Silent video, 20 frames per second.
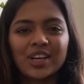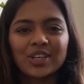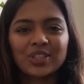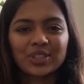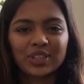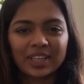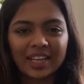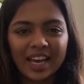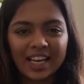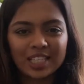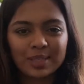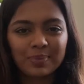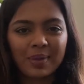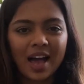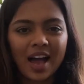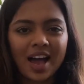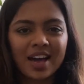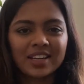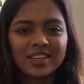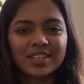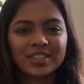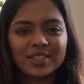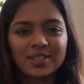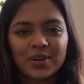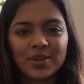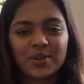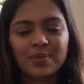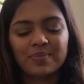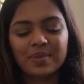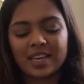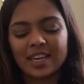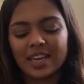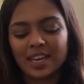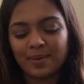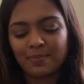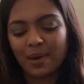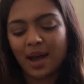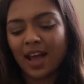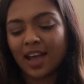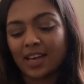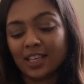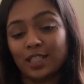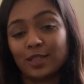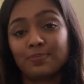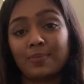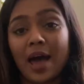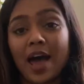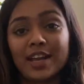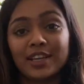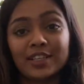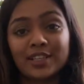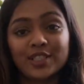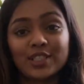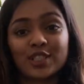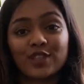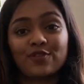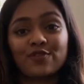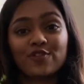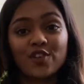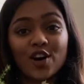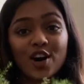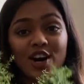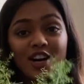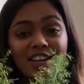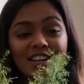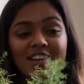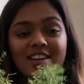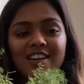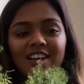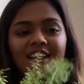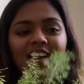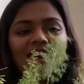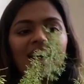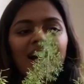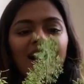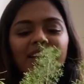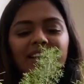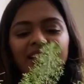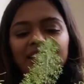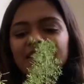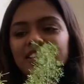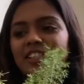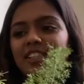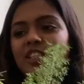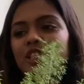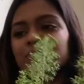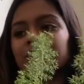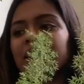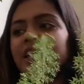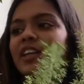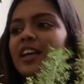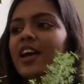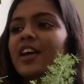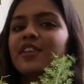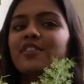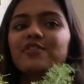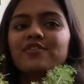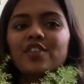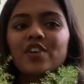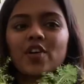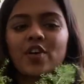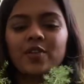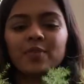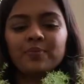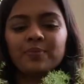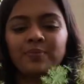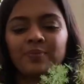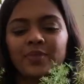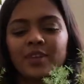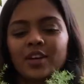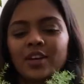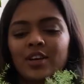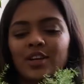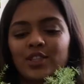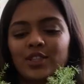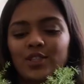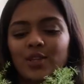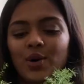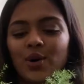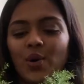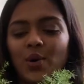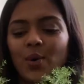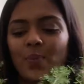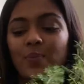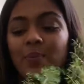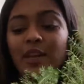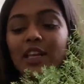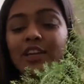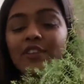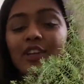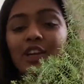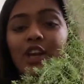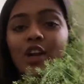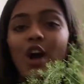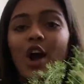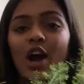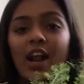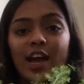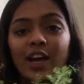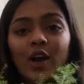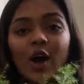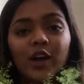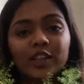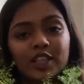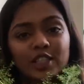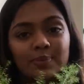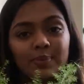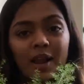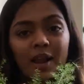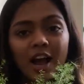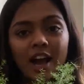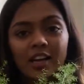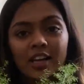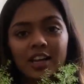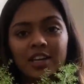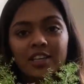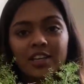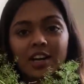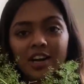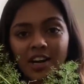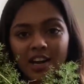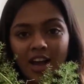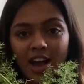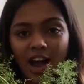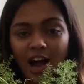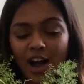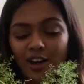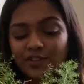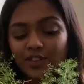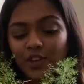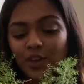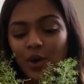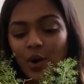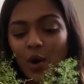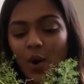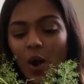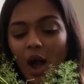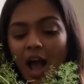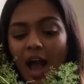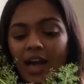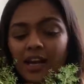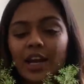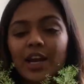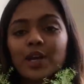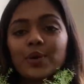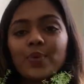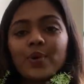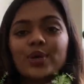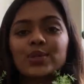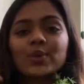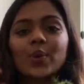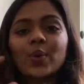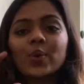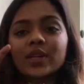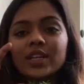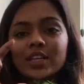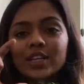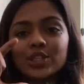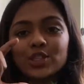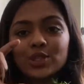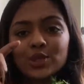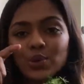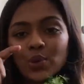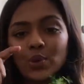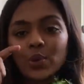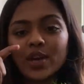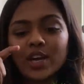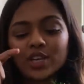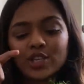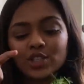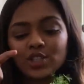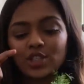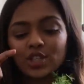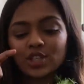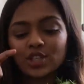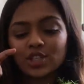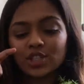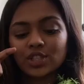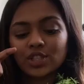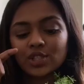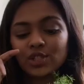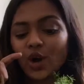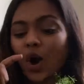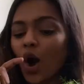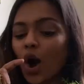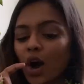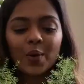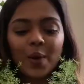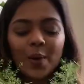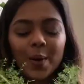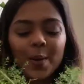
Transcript: So the next plant is gonna be my asparagus fern. I think this is the Sprengeri fern. So believe it or not, I got this plant a year and a half ago and it was only 2 inches tall.